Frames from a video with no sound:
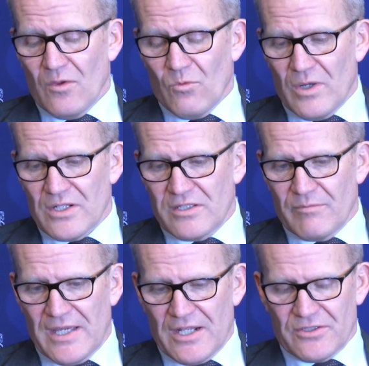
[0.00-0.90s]
Once you
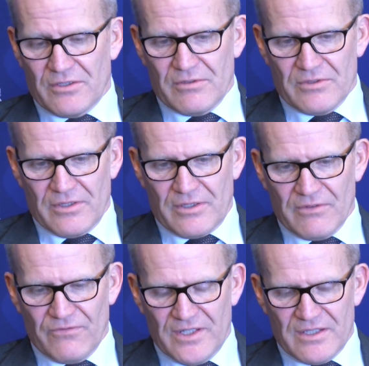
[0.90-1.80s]
manage to con uh,
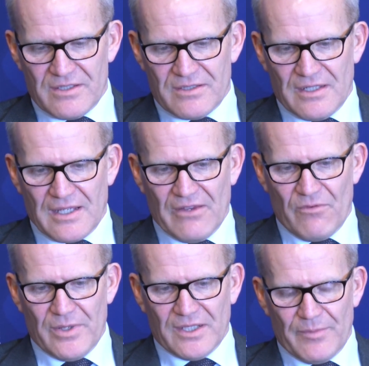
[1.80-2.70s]
convince a
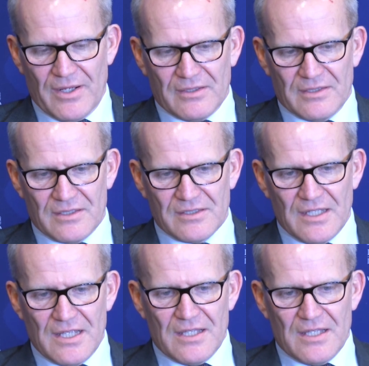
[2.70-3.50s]
government about this,